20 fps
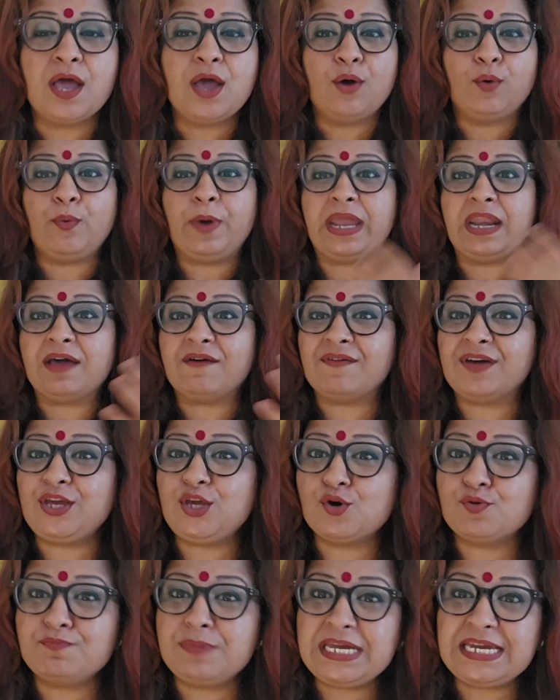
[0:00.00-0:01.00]
whenever
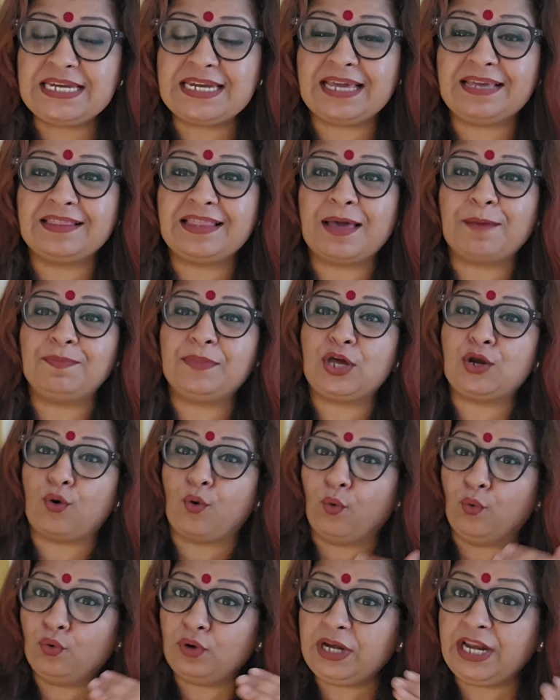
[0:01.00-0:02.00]
you're meeting them, they're
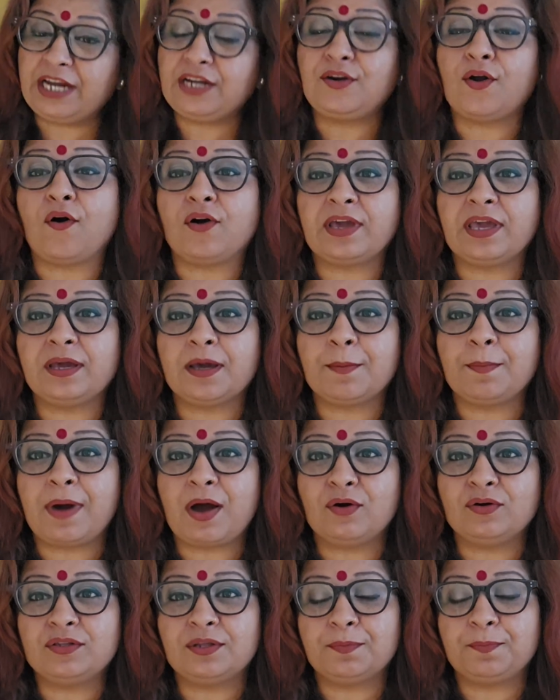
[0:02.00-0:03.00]
only talking
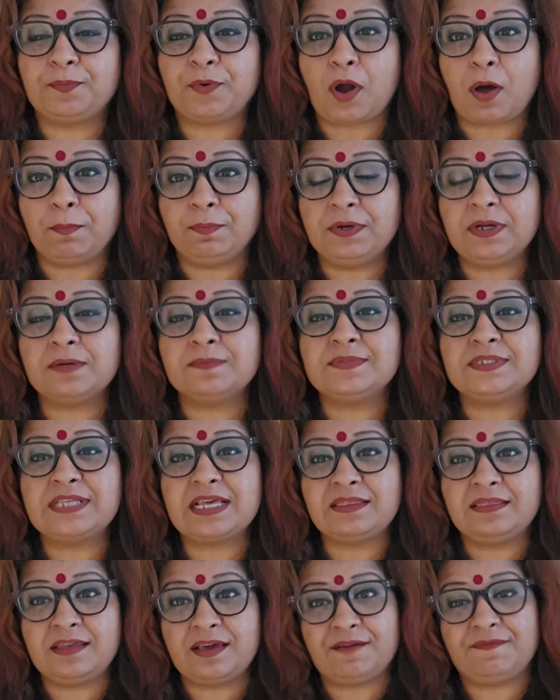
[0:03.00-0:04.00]
about the problems
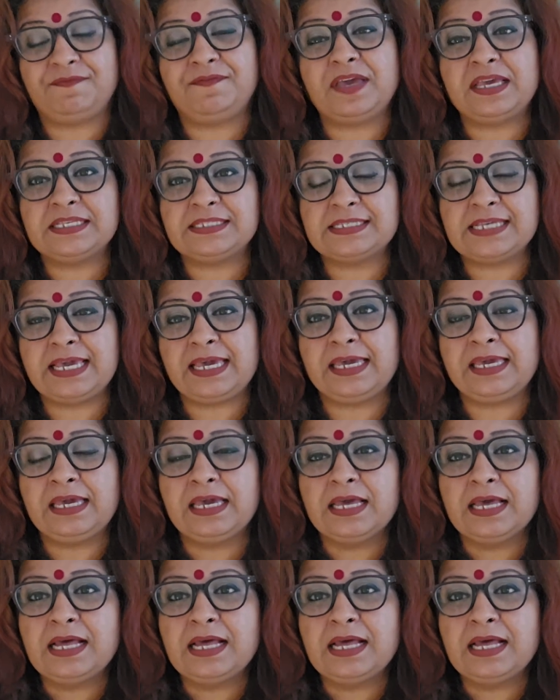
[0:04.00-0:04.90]
that they're facing.